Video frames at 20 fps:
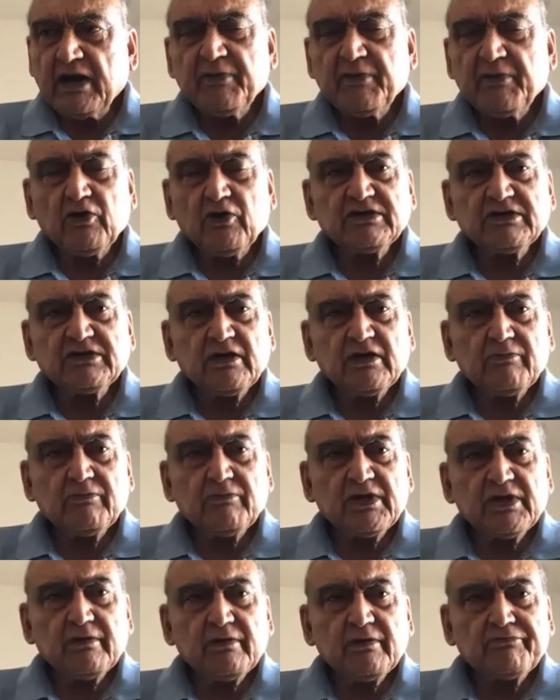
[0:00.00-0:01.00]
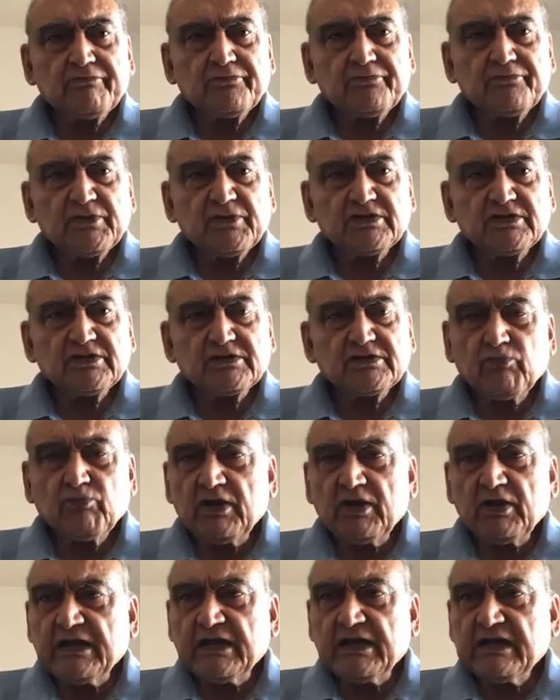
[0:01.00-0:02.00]
But because
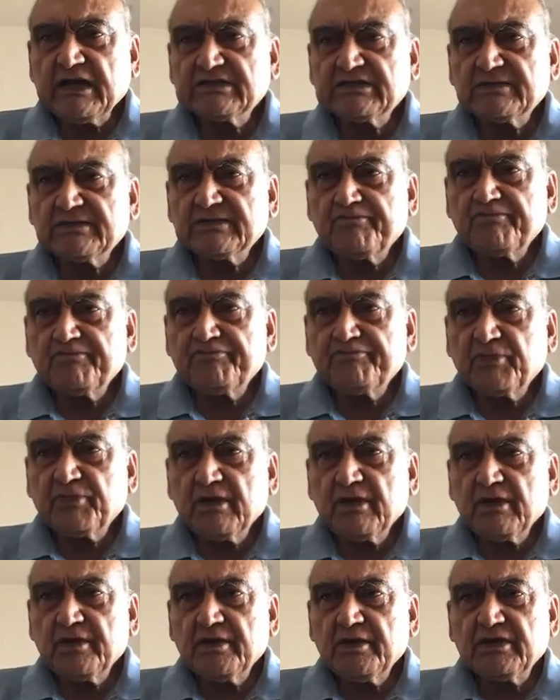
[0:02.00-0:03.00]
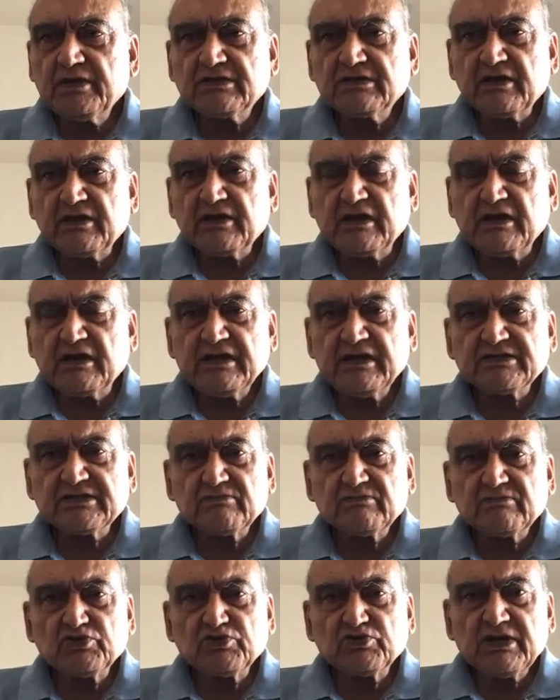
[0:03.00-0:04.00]
these Maulanas, these
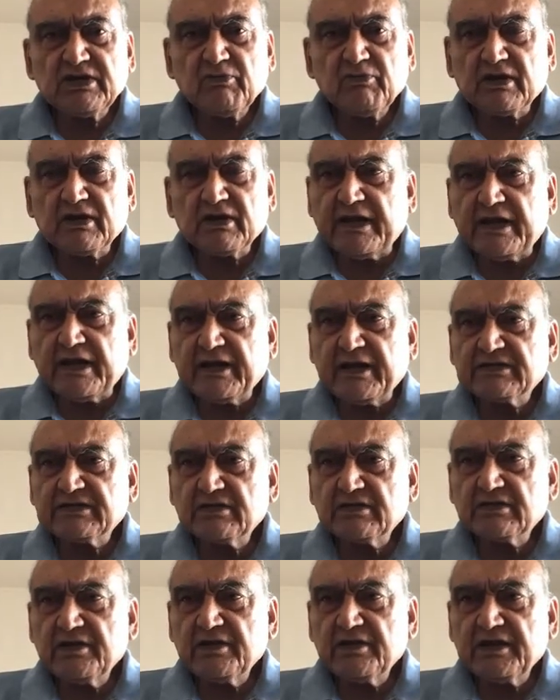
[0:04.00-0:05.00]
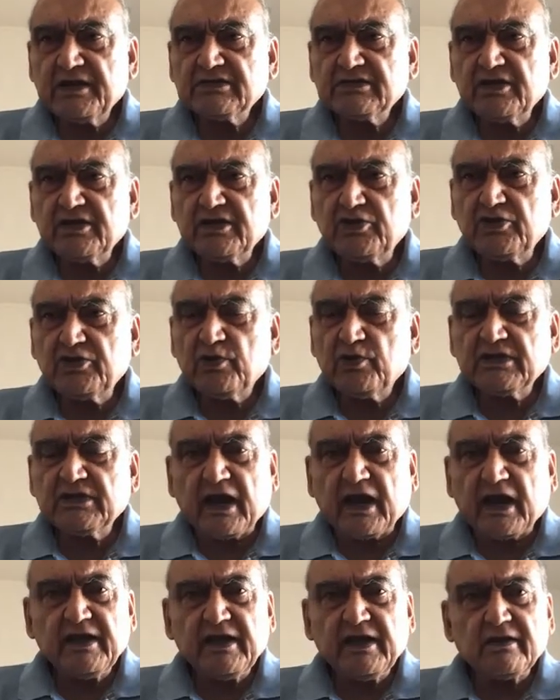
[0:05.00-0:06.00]
religious Muslim clerics raised a hue
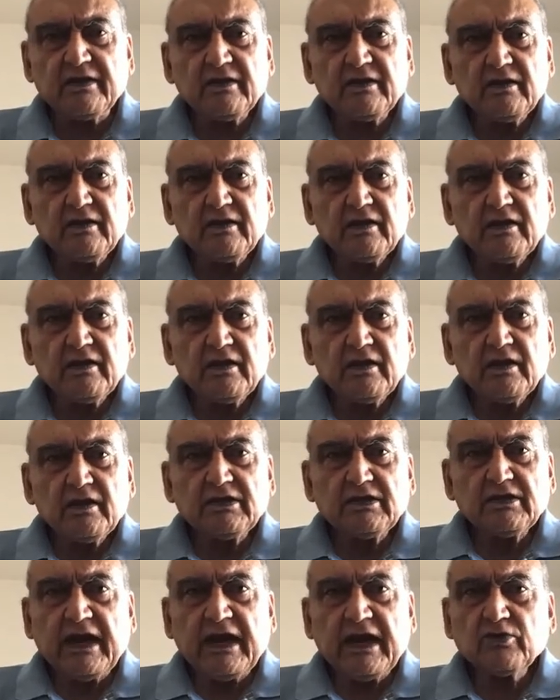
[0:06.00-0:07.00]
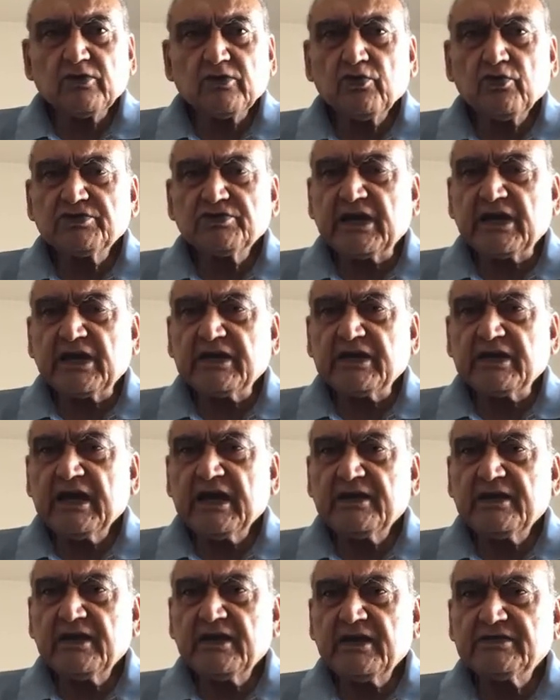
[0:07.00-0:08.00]
and cry that, oh,
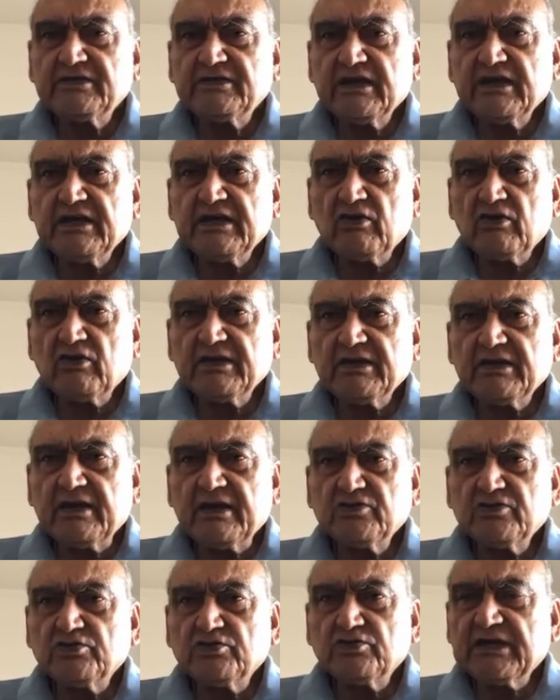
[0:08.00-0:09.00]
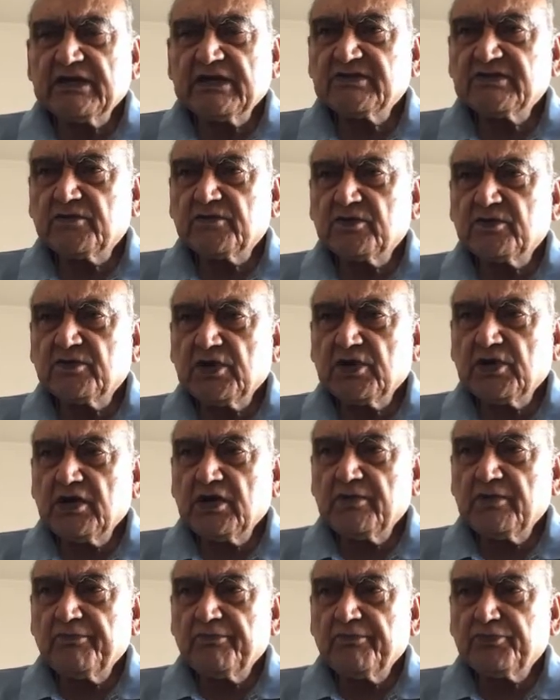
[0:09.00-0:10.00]
Sharia in danger and all that. So just
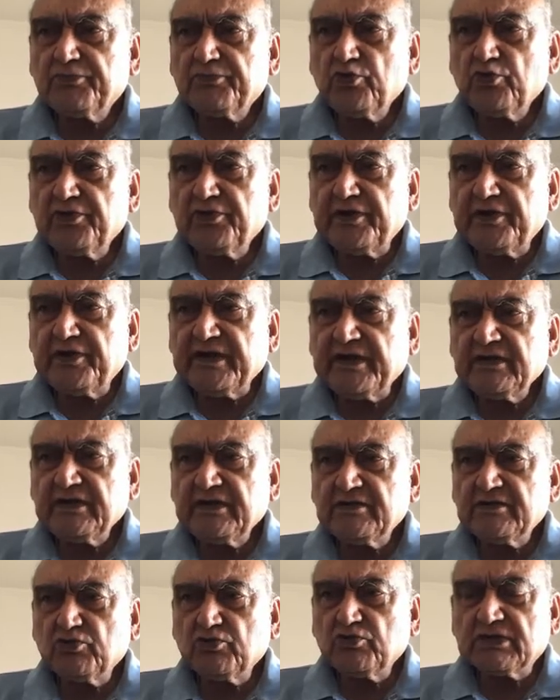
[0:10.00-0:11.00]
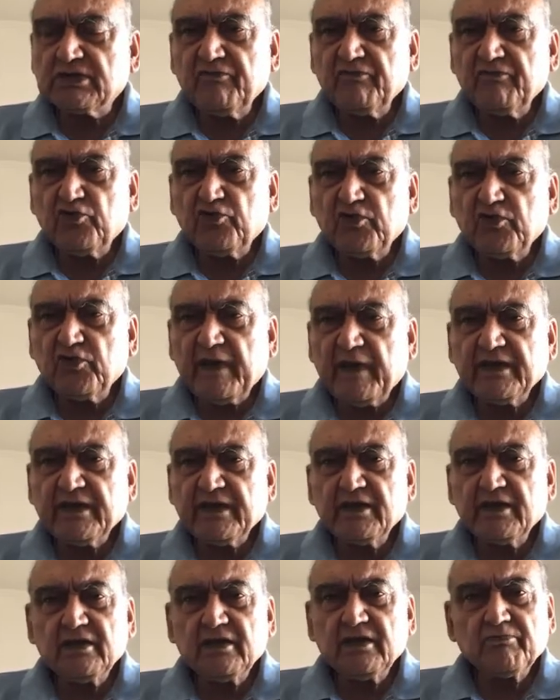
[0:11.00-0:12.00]
to retain his Muslim vote
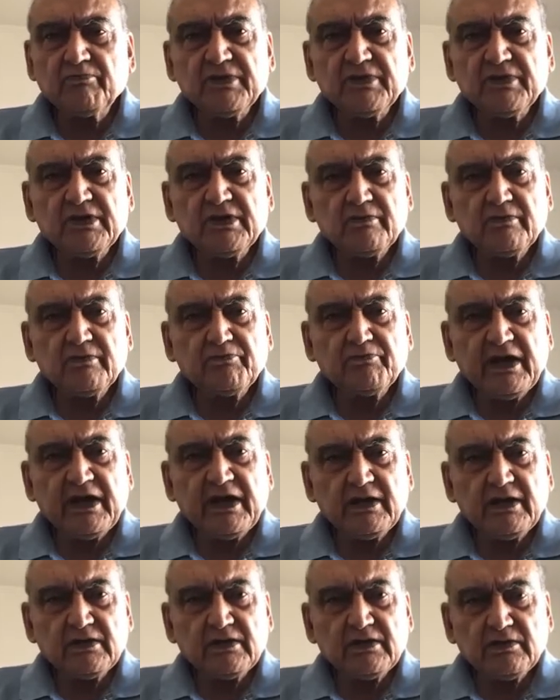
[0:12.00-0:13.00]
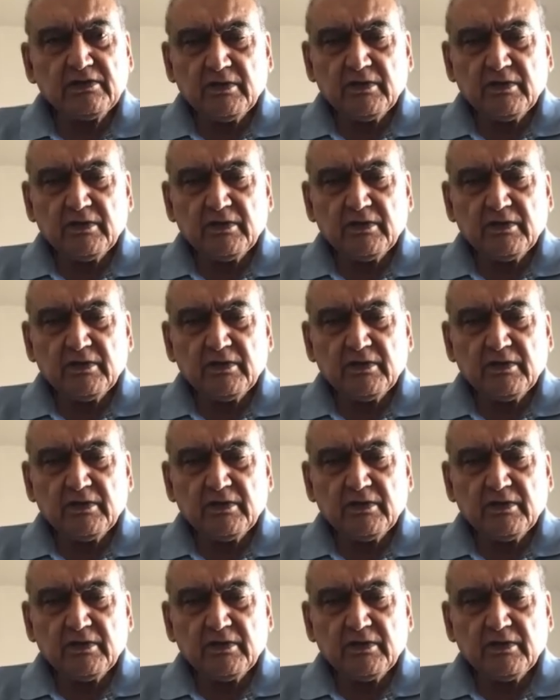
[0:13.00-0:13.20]
bank, by